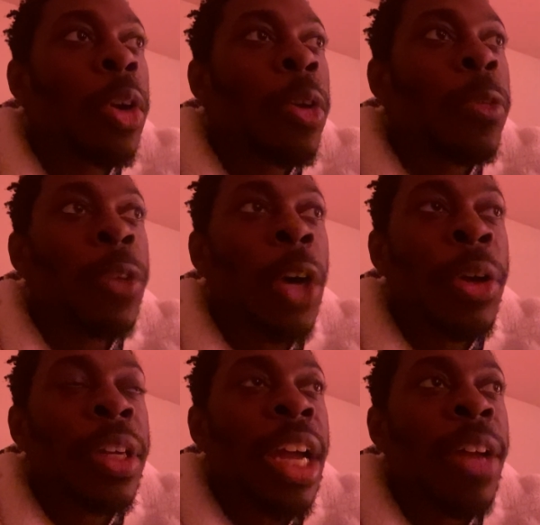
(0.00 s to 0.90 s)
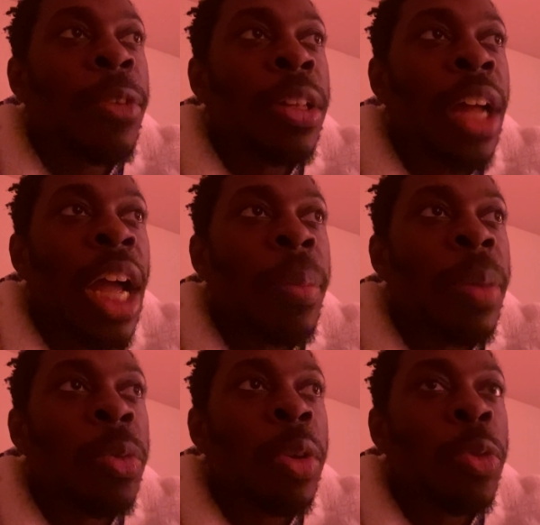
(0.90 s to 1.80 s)
falling out of
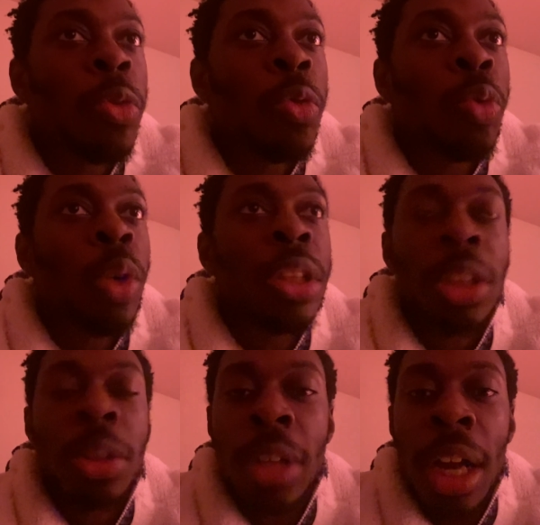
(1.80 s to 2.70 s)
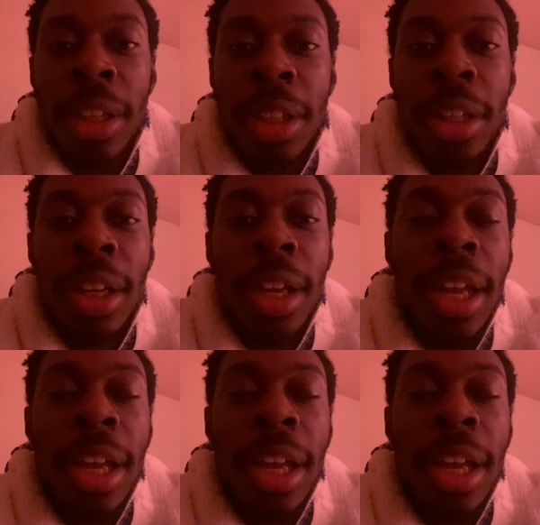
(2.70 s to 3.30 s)
alignment with what's around her